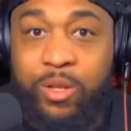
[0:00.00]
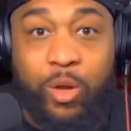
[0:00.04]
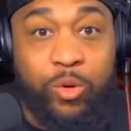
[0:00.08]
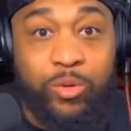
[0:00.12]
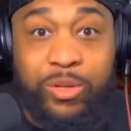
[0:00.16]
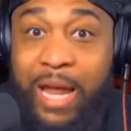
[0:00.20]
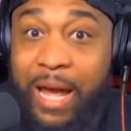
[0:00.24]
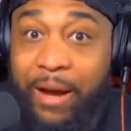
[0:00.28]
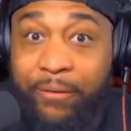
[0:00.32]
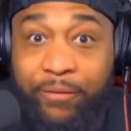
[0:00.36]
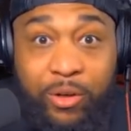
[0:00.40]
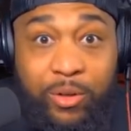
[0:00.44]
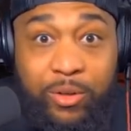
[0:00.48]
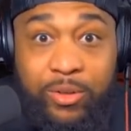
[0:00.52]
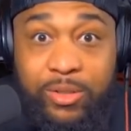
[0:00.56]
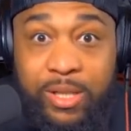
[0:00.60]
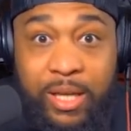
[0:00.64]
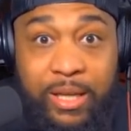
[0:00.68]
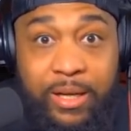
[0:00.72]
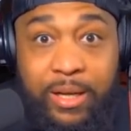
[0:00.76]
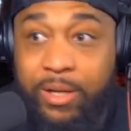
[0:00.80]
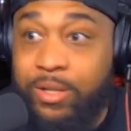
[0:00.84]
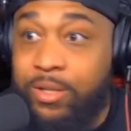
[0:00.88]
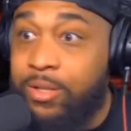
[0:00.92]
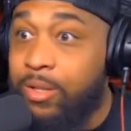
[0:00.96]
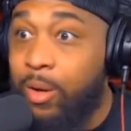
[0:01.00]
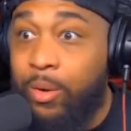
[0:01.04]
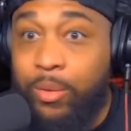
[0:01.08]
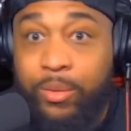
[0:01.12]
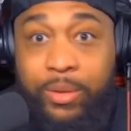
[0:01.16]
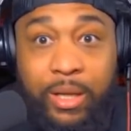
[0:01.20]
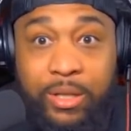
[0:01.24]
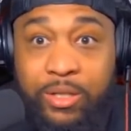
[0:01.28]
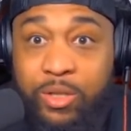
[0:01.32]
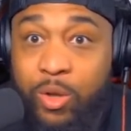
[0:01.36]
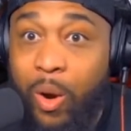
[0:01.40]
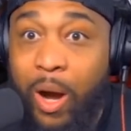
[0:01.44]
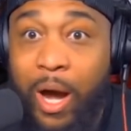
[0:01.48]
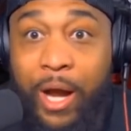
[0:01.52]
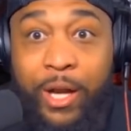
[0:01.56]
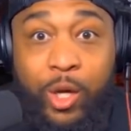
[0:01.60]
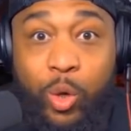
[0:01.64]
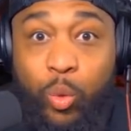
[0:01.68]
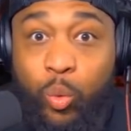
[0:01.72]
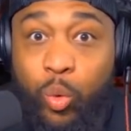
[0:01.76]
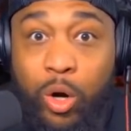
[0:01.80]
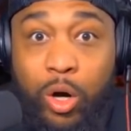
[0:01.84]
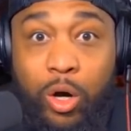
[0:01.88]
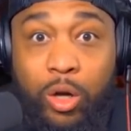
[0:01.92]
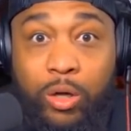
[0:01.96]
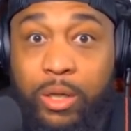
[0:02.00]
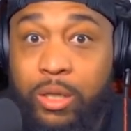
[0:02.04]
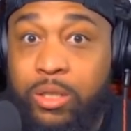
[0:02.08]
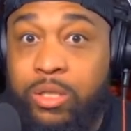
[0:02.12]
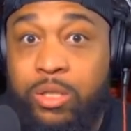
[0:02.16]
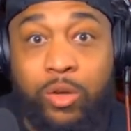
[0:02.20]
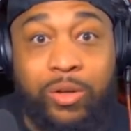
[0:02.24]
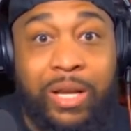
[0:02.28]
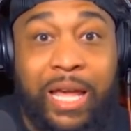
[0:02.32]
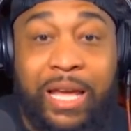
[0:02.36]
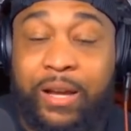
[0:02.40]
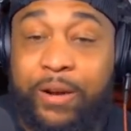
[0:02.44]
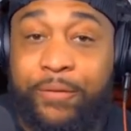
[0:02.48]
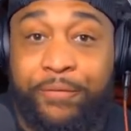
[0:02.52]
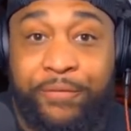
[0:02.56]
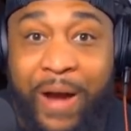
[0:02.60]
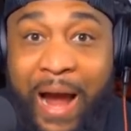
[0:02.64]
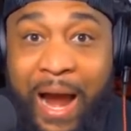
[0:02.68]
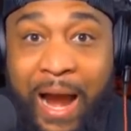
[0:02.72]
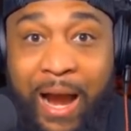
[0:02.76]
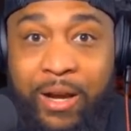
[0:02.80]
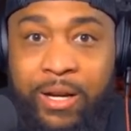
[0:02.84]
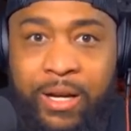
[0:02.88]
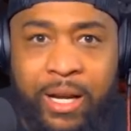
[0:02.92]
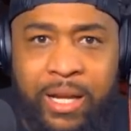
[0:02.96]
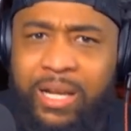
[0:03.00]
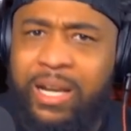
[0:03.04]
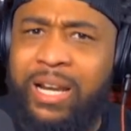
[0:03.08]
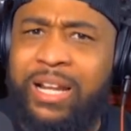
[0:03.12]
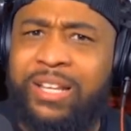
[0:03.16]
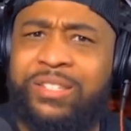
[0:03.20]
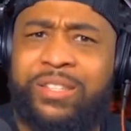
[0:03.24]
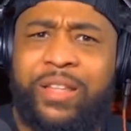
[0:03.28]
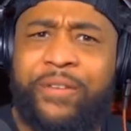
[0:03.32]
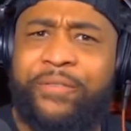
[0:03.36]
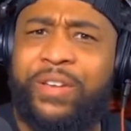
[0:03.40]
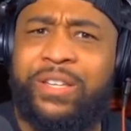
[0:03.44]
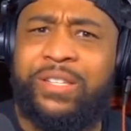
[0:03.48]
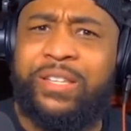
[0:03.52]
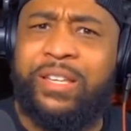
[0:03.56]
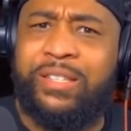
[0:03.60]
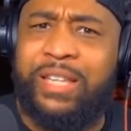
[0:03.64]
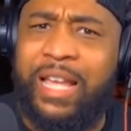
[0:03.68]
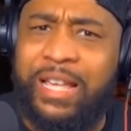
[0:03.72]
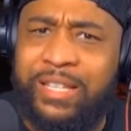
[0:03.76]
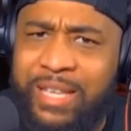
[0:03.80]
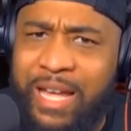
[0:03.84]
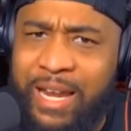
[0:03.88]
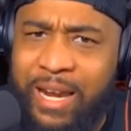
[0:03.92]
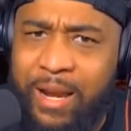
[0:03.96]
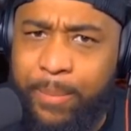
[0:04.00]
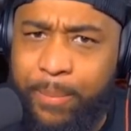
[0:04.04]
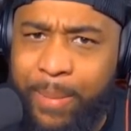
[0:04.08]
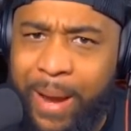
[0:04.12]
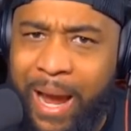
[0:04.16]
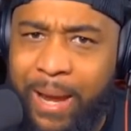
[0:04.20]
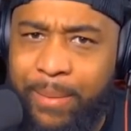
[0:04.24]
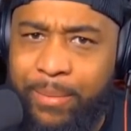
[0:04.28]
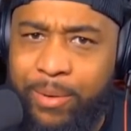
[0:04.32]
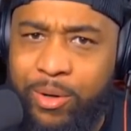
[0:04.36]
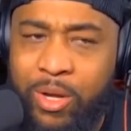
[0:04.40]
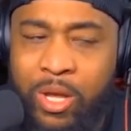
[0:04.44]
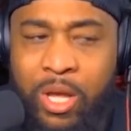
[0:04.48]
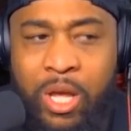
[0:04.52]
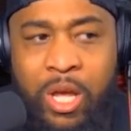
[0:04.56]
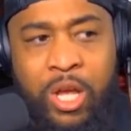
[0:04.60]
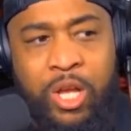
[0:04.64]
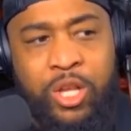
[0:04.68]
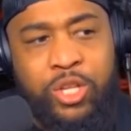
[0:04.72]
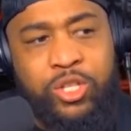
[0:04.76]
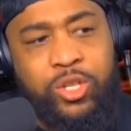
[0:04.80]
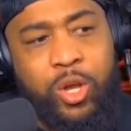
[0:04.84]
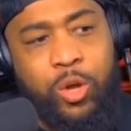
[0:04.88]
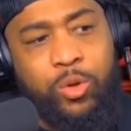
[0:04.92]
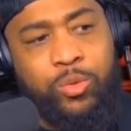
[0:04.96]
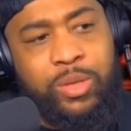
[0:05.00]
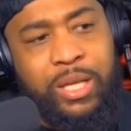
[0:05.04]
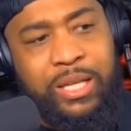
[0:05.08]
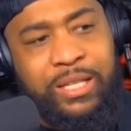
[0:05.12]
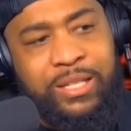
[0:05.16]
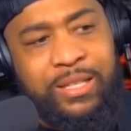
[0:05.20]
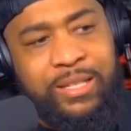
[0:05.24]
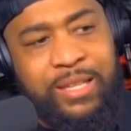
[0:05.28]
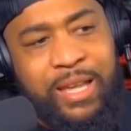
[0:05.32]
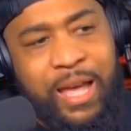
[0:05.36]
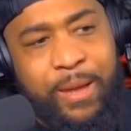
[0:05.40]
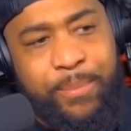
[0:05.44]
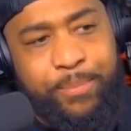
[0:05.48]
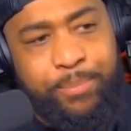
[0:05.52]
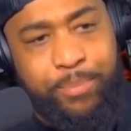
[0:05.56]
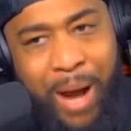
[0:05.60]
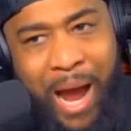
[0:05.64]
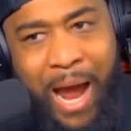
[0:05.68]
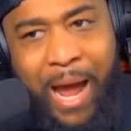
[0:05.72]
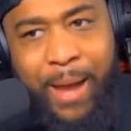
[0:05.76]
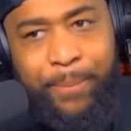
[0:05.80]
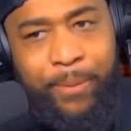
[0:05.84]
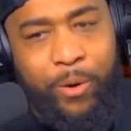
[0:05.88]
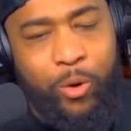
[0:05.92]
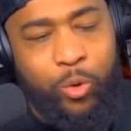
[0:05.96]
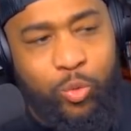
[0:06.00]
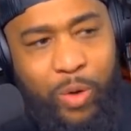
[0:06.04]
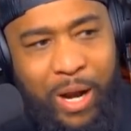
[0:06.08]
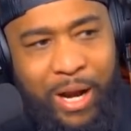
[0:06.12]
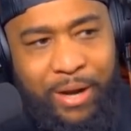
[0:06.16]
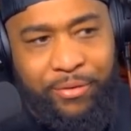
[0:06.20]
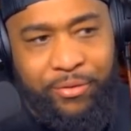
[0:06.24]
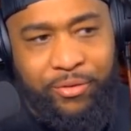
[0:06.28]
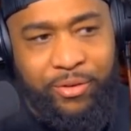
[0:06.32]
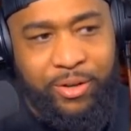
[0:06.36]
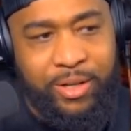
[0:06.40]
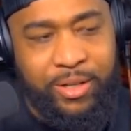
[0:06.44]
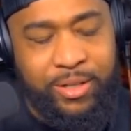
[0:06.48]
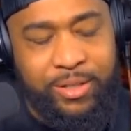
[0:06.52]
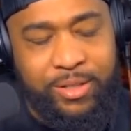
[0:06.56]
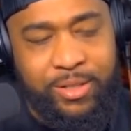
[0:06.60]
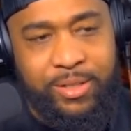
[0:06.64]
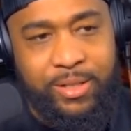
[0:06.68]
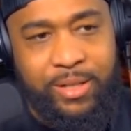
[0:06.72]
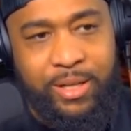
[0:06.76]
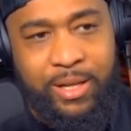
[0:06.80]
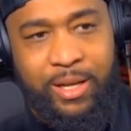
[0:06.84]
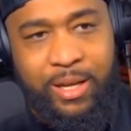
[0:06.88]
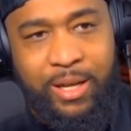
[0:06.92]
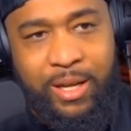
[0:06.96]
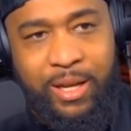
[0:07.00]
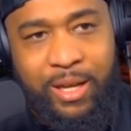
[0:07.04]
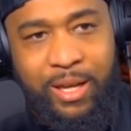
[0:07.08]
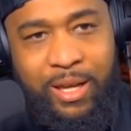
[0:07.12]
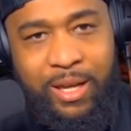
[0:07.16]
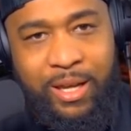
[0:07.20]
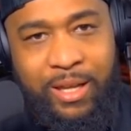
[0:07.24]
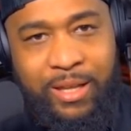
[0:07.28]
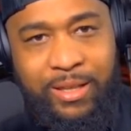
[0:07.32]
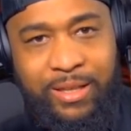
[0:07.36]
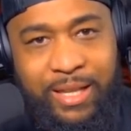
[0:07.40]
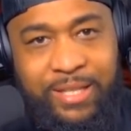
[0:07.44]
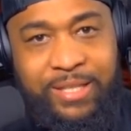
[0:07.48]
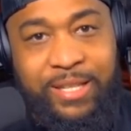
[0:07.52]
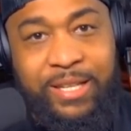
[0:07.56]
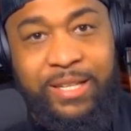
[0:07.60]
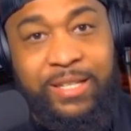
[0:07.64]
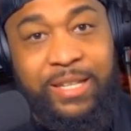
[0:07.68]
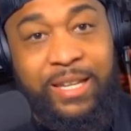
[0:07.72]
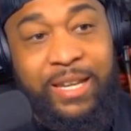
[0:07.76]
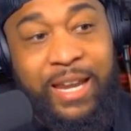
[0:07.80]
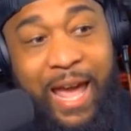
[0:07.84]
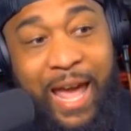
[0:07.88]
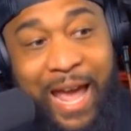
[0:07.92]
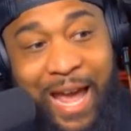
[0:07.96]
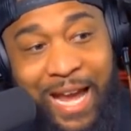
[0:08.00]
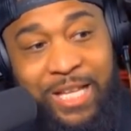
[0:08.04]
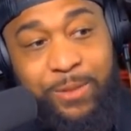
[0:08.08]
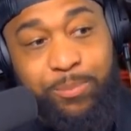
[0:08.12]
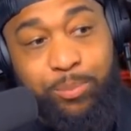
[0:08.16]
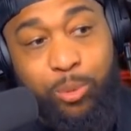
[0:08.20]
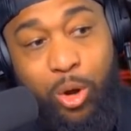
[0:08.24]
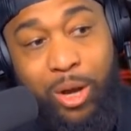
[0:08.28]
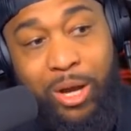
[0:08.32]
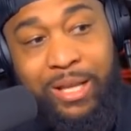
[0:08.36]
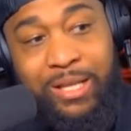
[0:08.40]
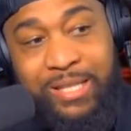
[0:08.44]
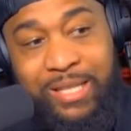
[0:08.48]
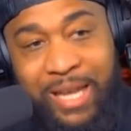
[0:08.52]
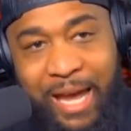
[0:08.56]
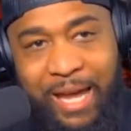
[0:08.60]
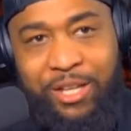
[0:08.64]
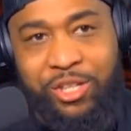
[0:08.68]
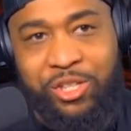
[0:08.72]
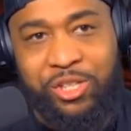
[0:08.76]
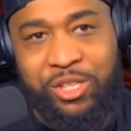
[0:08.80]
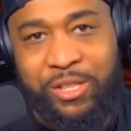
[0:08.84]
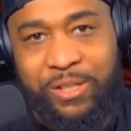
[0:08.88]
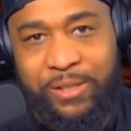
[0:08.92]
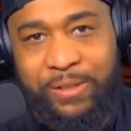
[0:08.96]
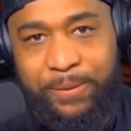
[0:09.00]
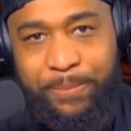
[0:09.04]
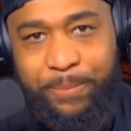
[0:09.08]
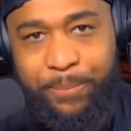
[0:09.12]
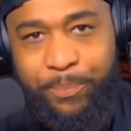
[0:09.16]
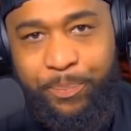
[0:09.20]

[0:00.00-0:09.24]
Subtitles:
devils, and there's no underworld. There's no lake of fire. None of that stuff exists outside of the Bible. So this is a Bible reference. This is an exploitation